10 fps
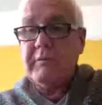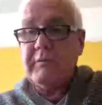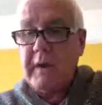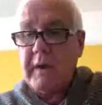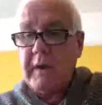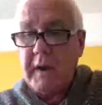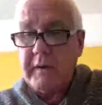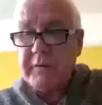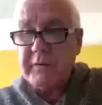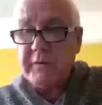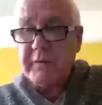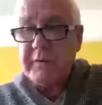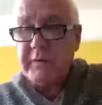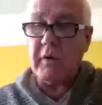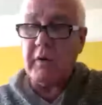for £10 to spend
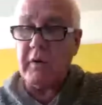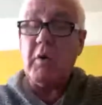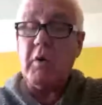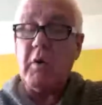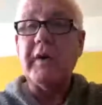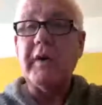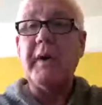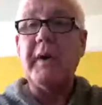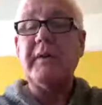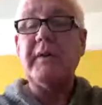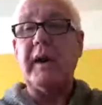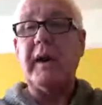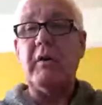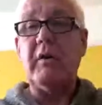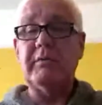in the shop, or £10 to
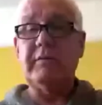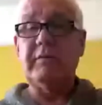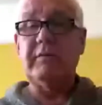get off